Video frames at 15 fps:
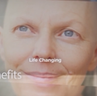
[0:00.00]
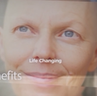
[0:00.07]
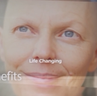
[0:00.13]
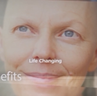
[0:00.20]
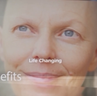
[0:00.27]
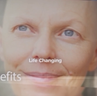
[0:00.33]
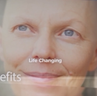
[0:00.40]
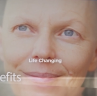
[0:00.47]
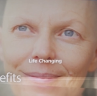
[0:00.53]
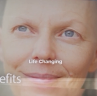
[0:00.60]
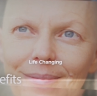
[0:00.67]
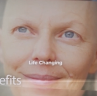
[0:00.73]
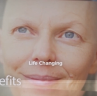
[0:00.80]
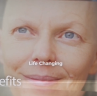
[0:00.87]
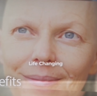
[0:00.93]

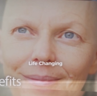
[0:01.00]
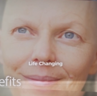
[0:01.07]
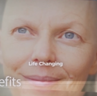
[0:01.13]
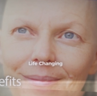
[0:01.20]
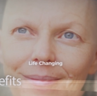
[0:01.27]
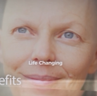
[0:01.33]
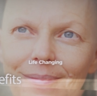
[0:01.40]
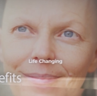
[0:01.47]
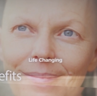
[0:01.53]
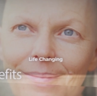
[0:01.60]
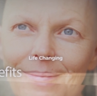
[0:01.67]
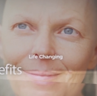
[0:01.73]
Nobody speaks.